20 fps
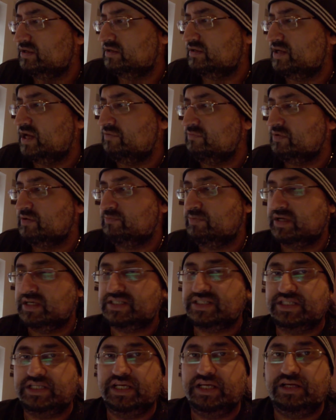Gave me a bit of
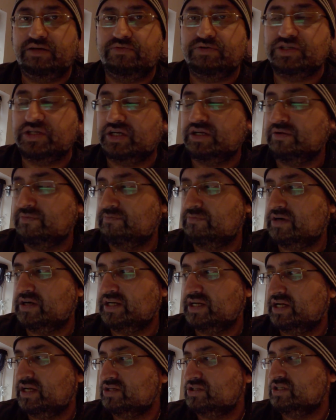stick, which I don't
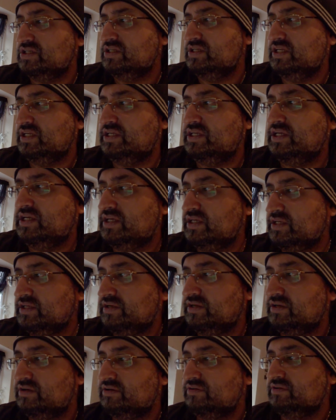mind. I actually need it,
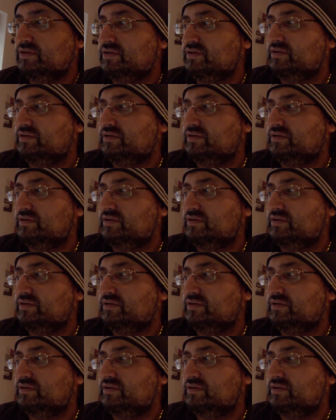you know.